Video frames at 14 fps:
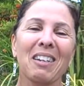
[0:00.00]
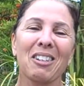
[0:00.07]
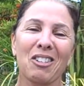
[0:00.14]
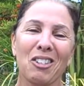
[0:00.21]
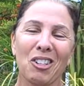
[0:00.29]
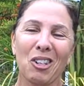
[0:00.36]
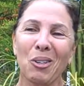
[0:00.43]

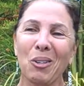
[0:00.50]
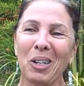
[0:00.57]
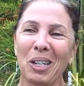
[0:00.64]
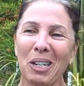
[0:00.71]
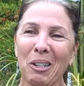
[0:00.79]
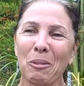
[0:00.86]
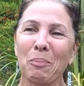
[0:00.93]
So
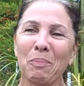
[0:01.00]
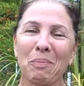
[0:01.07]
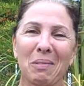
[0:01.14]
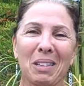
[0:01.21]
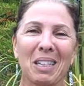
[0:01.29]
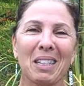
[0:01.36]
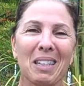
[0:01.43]
um,
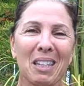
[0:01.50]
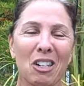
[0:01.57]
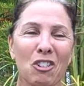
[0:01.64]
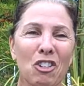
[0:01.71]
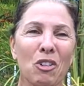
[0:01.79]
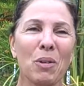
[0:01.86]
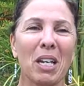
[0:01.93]
wonderful.
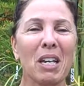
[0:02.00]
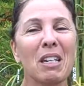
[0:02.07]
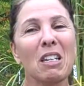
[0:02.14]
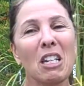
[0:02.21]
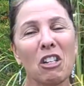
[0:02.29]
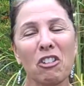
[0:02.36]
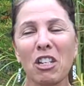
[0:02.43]
they're doing it.
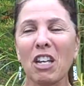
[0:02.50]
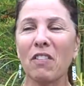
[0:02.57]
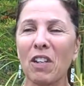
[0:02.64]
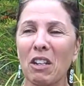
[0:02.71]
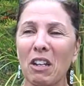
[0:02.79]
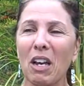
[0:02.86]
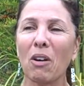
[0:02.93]
And he's yeah.
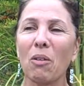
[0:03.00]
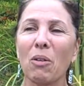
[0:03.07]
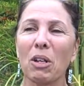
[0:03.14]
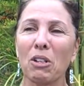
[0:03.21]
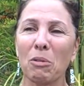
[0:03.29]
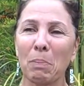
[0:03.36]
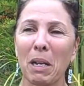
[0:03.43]
saving now.
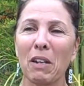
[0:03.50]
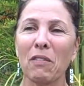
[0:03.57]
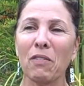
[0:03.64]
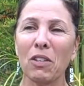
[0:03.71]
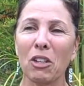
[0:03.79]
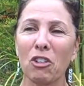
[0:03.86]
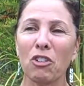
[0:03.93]
His plan
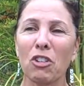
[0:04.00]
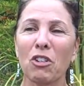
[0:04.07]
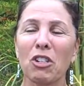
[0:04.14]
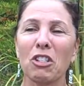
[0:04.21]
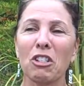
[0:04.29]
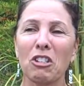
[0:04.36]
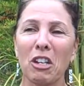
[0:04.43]
for this year
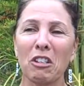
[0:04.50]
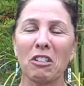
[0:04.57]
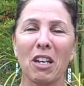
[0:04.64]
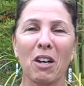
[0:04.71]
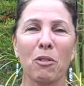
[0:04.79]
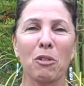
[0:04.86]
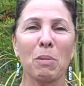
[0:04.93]
is he sat
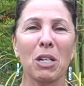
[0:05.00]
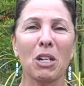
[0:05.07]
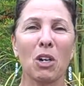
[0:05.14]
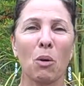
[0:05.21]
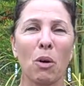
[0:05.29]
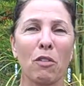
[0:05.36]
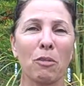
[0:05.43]
down with me to
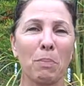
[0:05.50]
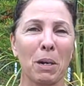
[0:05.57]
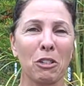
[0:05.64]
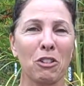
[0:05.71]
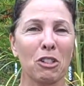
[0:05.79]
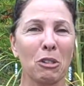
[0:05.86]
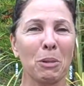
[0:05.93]
go over
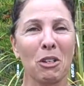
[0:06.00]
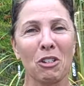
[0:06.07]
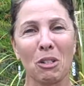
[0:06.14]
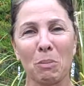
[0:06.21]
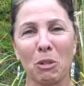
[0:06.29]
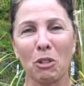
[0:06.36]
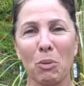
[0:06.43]
budgets
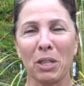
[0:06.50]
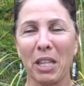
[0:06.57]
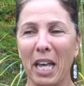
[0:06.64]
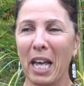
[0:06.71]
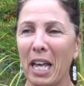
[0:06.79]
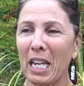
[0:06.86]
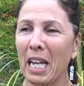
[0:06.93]
because I'm good with
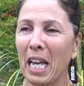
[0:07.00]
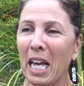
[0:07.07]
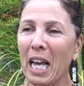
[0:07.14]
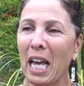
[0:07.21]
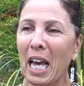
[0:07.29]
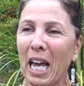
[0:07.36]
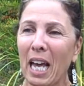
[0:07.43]
that.
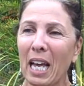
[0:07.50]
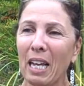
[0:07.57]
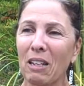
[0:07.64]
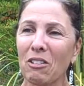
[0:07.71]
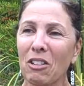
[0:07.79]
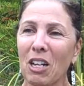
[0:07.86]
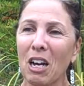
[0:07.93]
Mm -hmm.
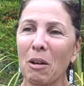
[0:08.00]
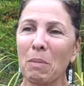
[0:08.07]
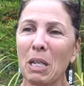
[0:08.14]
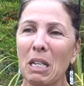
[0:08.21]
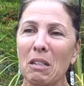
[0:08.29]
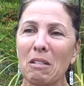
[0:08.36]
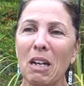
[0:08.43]
And um,
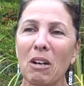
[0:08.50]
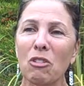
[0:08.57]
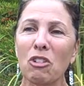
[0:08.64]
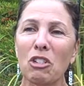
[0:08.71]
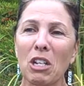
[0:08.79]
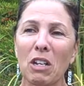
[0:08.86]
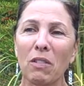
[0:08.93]
he's now
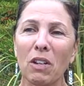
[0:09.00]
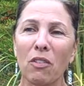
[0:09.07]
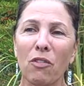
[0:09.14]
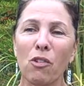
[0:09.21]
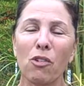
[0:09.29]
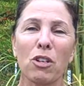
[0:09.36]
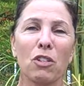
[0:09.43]
saving
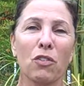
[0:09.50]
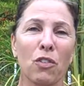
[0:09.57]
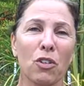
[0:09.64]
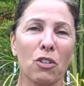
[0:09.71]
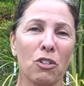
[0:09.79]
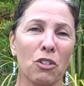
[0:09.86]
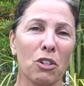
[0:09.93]
for his
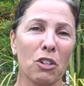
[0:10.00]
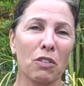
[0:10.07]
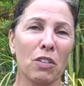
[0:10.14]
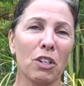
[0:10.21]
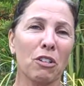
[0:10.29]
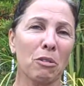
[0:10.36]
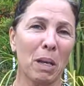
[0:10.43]
first year
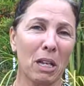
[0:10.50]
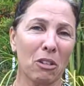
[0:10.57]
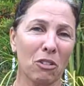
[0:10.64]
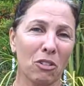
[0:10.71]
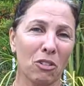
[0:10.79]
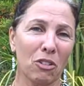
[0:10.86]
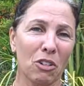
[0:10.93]
of his
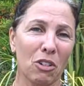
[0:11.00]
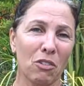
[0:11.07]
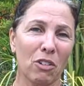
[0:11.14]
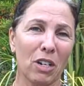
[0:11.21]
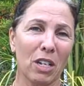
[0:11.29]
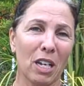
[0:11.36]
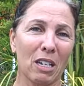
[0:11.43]
master's
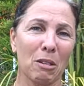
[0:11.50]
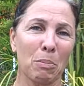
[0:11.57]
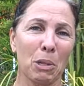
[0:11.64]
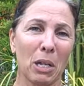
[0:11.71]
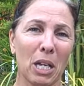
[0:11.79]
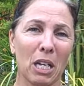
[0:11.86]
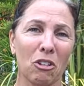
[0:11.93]
degree and
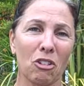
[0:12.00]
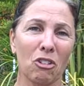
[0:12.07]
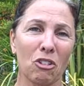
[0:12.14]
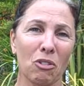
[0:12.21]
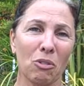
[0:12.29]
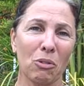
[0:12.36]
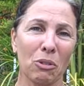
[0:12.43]
applying to
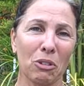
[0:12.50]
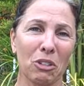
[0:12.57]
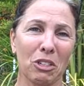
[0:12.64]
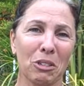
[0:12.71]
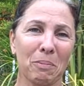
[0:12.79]
schools.